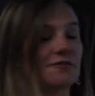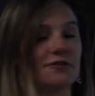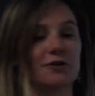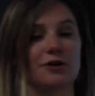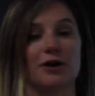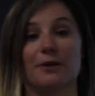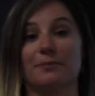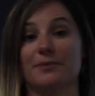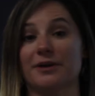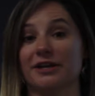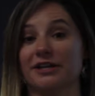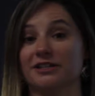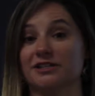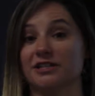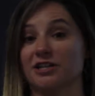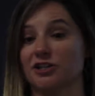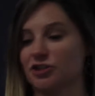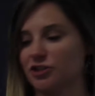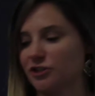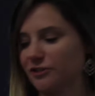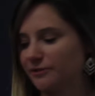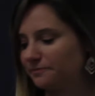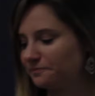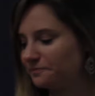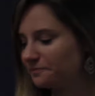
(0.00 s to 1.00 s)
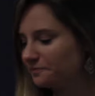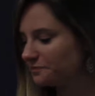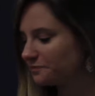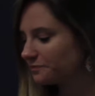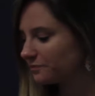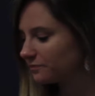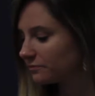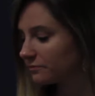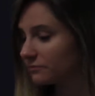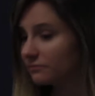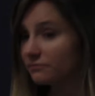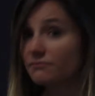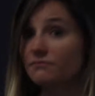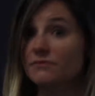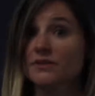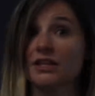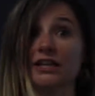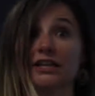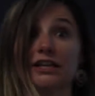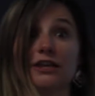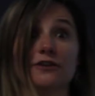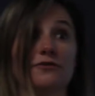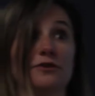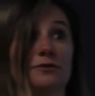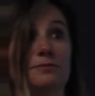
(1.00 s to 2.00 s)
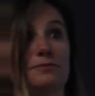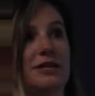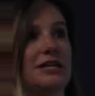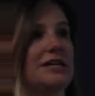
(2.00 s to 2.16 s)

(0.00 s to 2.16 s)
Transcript: if they're not paying attention. Even